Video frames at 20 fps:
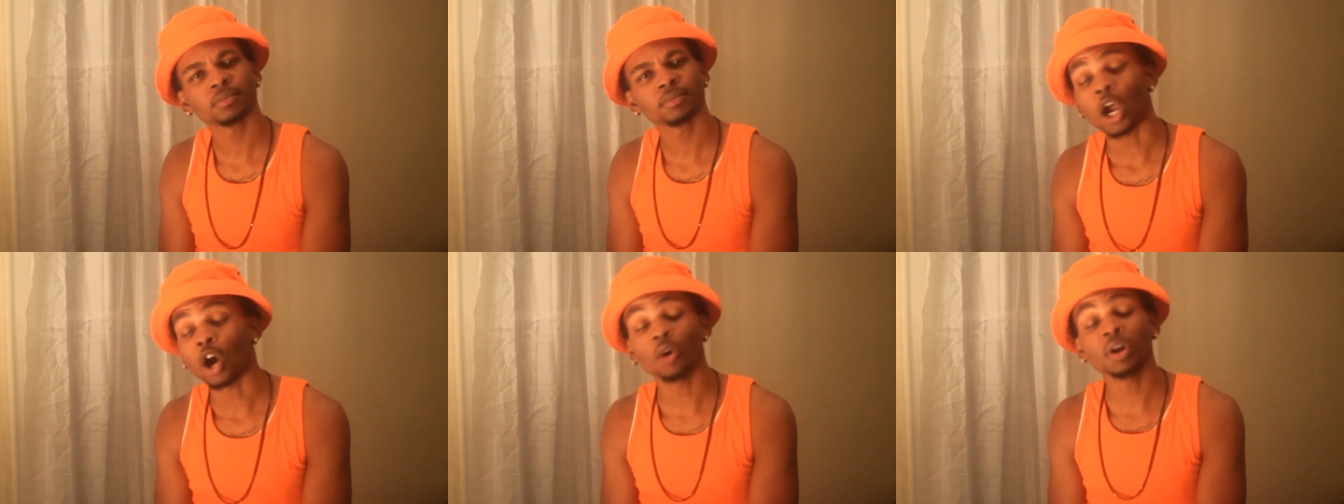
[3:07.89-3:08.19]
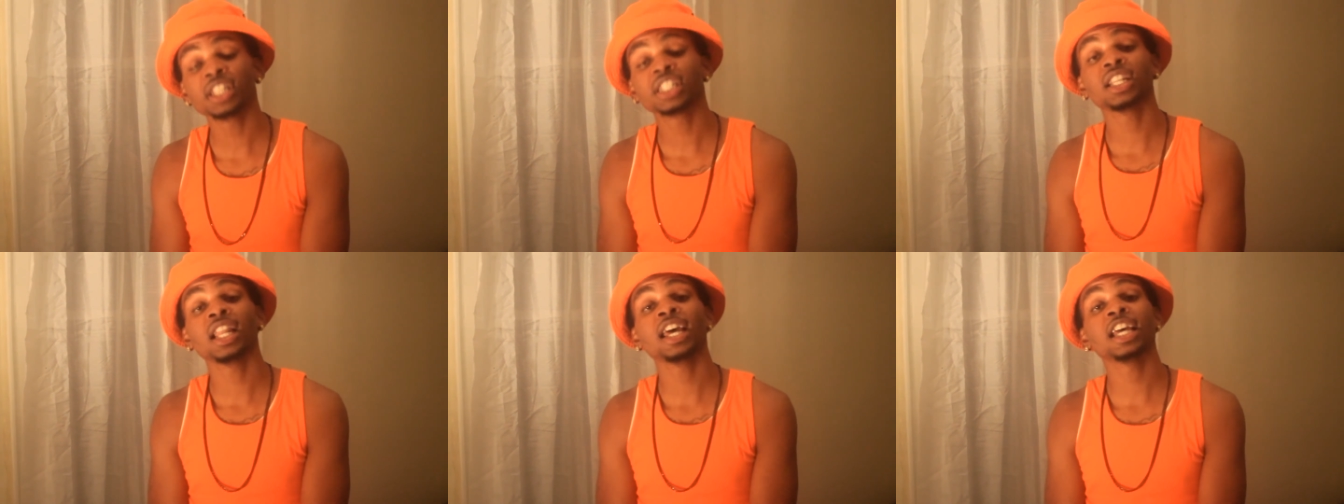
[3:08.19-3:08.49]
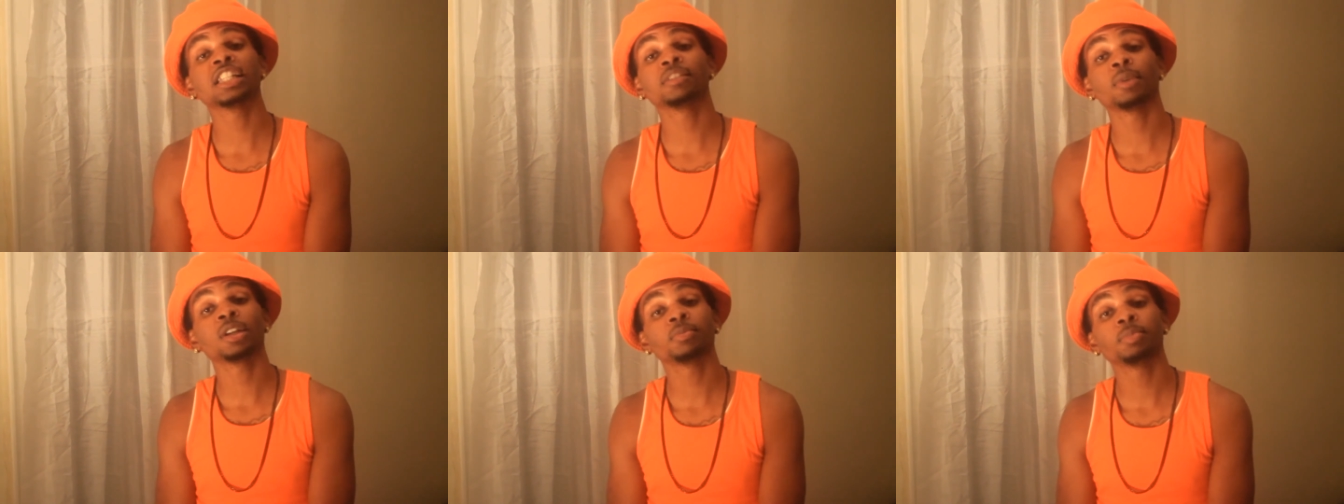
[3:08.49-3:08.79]
Oh, his
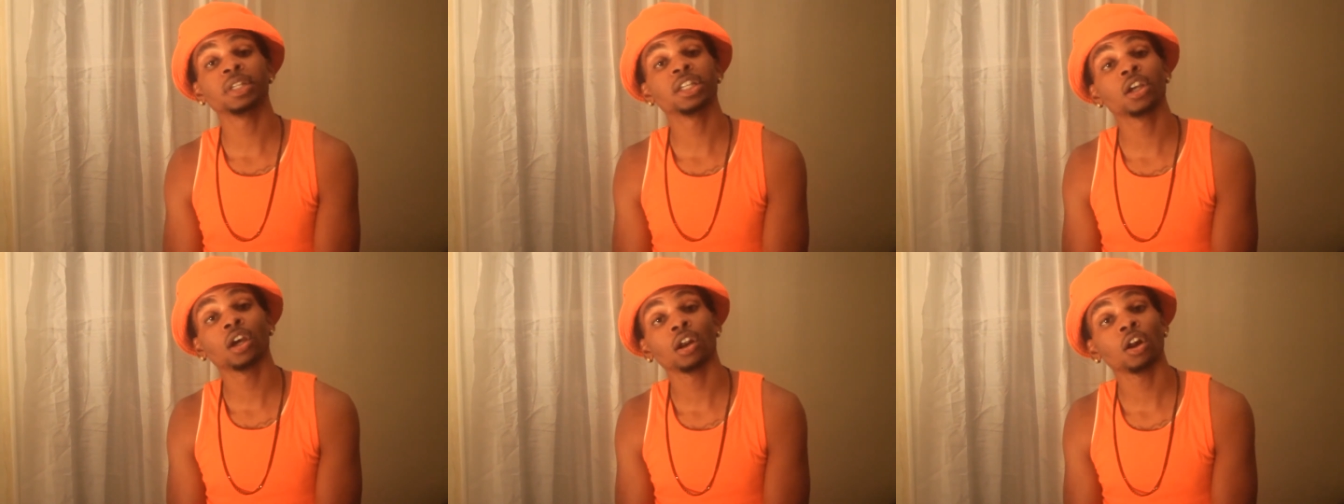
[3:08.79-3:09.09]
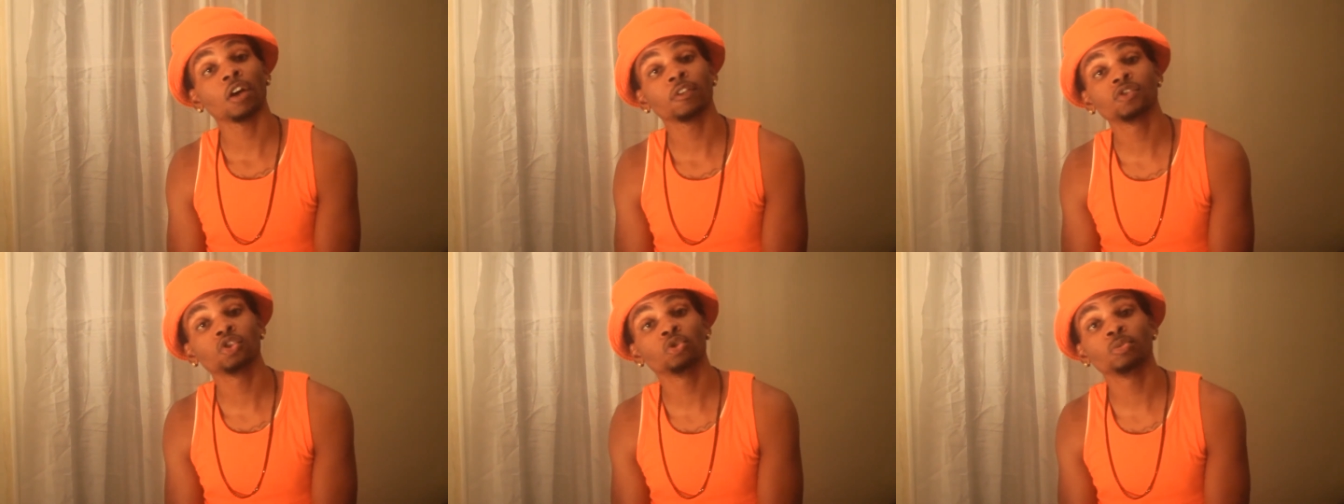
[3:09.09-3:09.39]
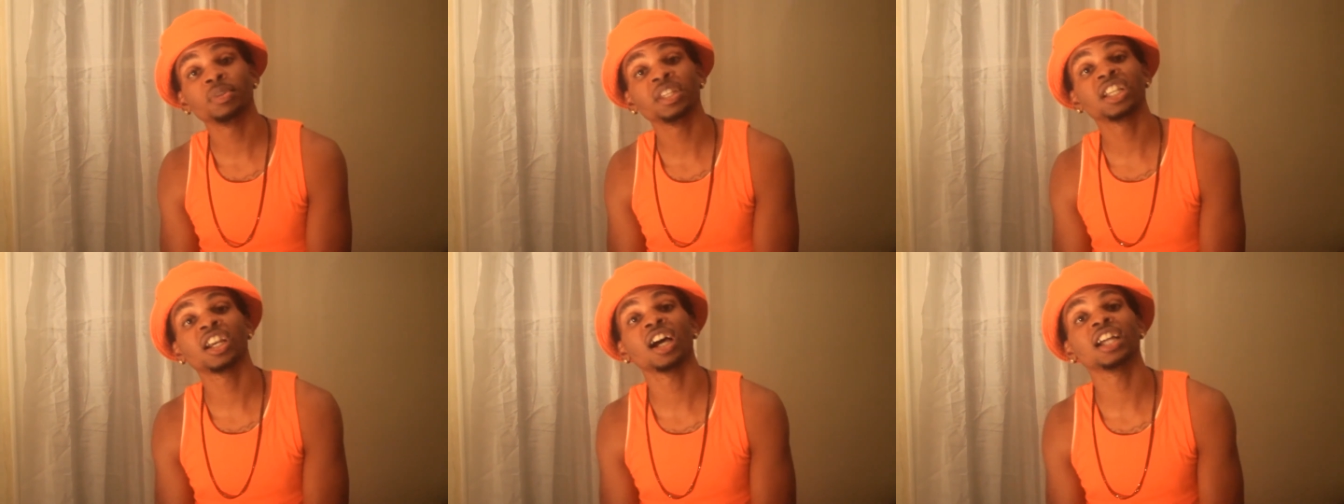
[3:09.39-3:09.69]
legs must be cut off too
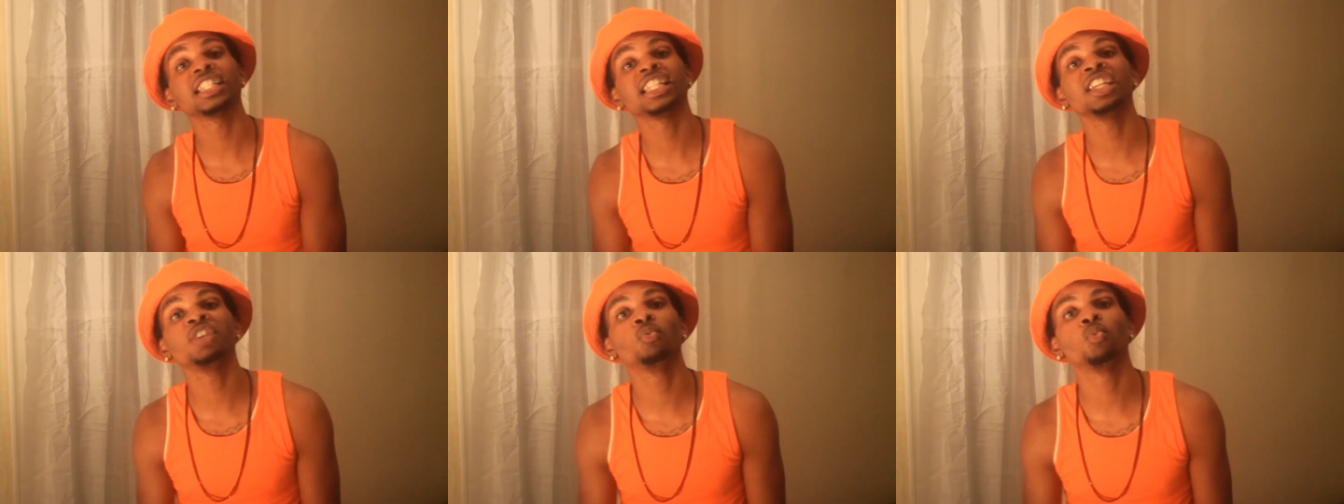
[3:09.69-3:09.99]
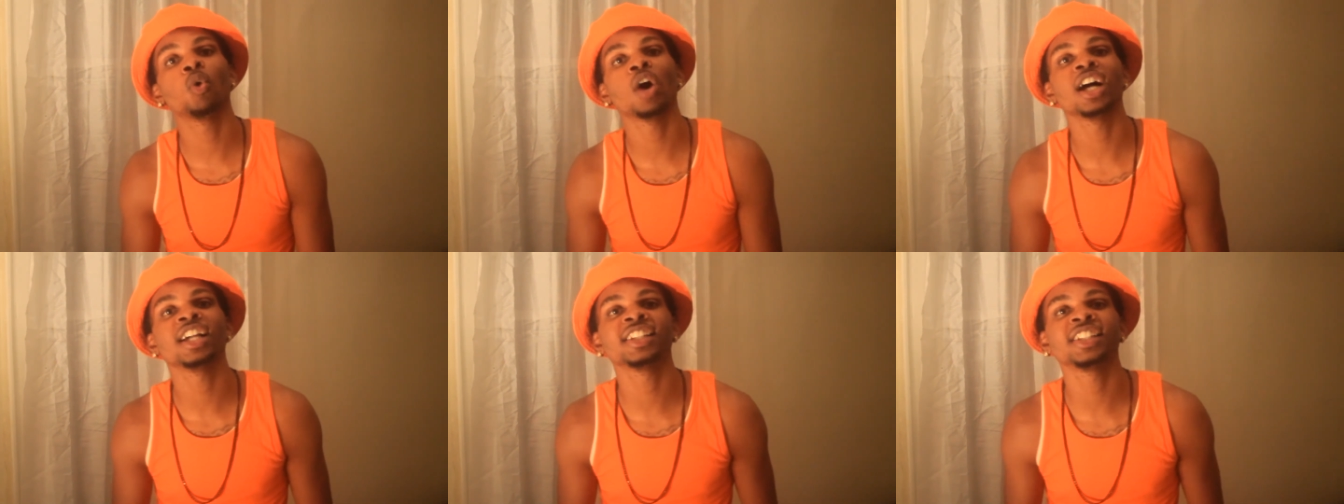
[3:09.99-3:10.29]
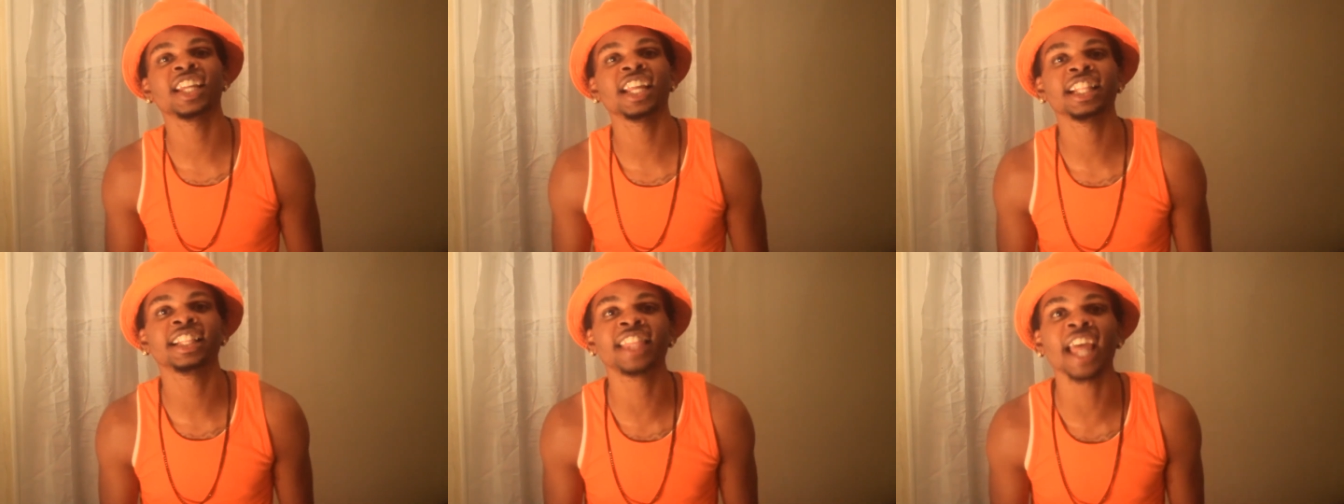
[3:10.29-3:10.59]
because he
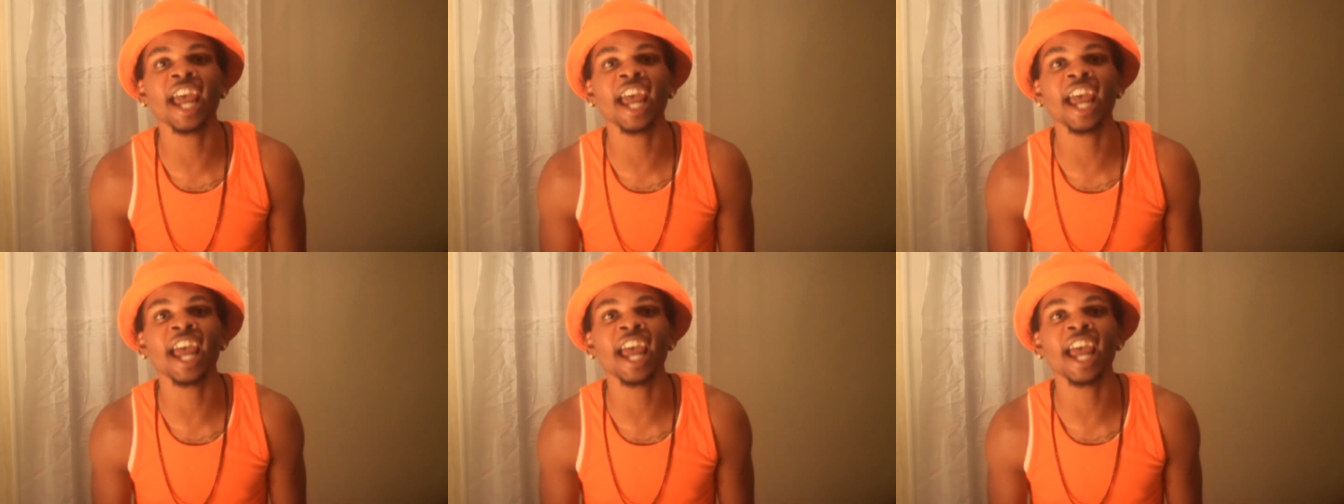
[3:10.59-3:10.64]
wasn't